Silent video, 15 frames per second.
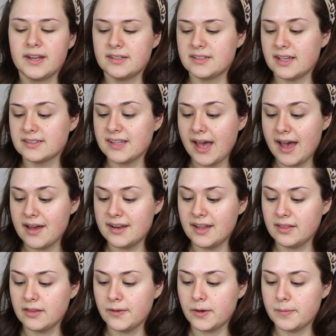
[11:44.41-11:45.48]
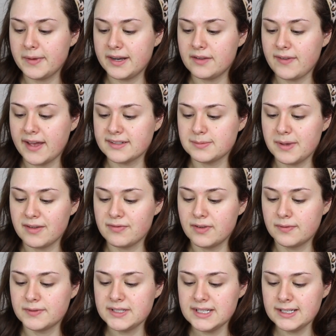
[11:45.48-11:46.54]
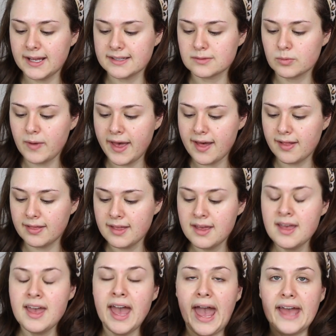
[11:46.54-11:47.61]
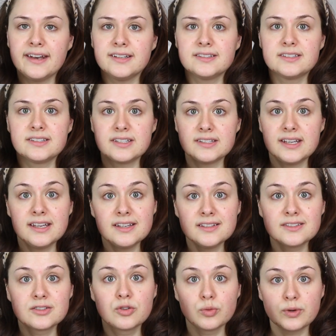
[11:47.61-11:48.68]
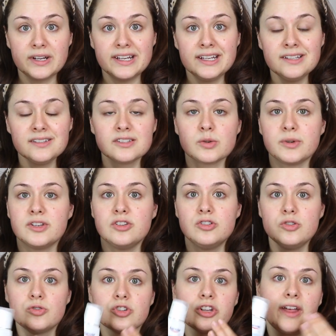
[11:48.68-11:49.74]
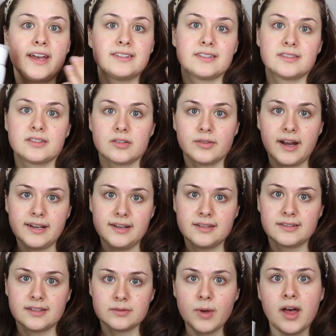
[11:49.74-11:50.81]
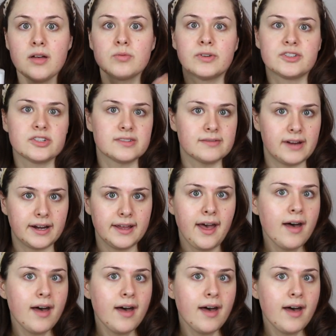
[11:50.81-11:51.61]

It does add a little bit of SPF 15 as well, and it is green, so it neutralizes the redness as well, which is very